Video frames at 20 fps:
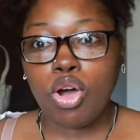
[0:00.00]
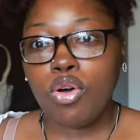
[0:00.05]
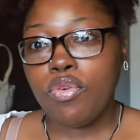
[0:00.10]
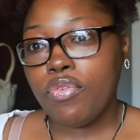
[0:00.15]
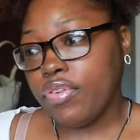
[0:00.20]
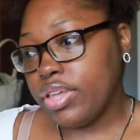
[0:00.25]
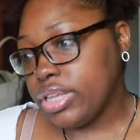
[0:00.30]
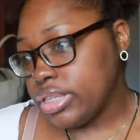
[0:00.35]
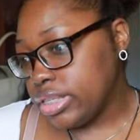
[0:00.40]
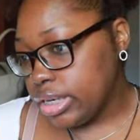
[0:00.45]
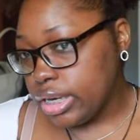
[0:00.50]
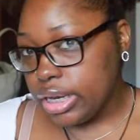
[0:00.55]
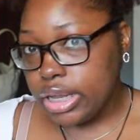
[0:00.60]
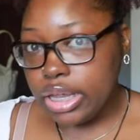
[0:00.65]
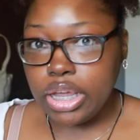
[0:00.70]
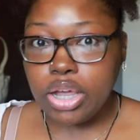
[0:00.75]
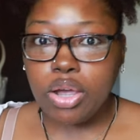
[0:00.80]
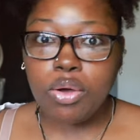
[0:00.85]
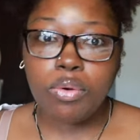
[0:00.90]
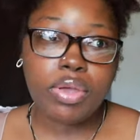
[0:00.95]
Go visit
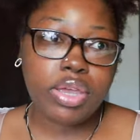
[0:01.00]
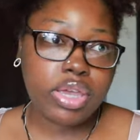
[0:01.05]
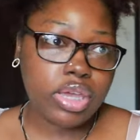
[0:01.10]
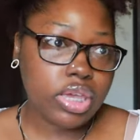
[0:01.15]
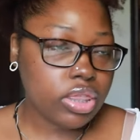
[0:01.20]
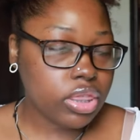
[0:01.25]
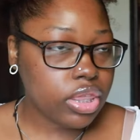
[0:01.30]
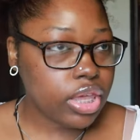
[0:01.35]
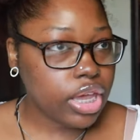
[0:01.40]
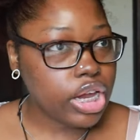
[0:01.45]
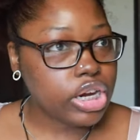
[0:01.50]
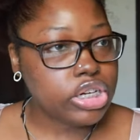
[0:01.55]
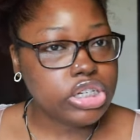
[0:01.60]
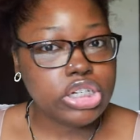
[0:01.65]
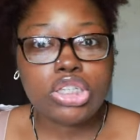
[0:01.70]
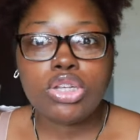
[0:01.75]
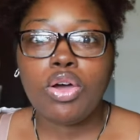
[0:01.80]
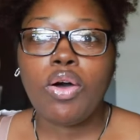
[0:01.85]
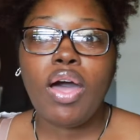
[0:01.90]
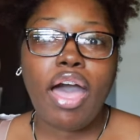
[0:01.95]
it. Go eat there.
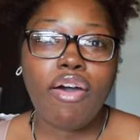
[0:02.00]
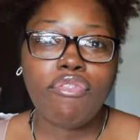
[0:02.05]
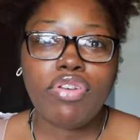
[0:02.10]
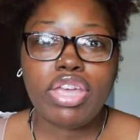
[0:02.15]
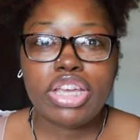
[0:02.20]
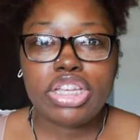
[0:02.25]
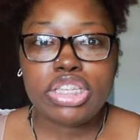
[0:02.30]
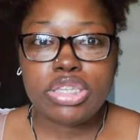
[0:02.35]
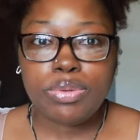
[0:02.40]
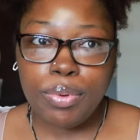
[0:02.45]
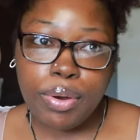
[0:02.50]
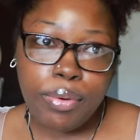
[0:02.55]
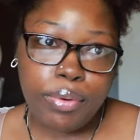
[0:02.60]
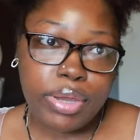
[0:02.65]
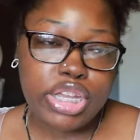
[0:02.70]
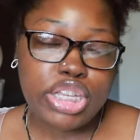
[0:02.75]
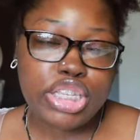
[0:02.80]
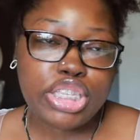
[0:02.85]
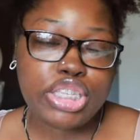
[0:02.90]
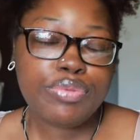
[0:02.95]
Just go have an
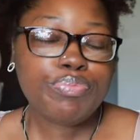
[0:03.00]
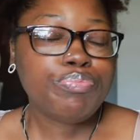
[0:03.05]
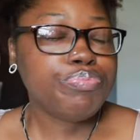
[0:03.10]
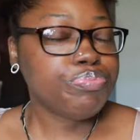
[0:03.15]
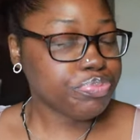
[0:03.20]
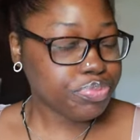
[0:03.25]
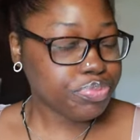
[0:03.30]
experience.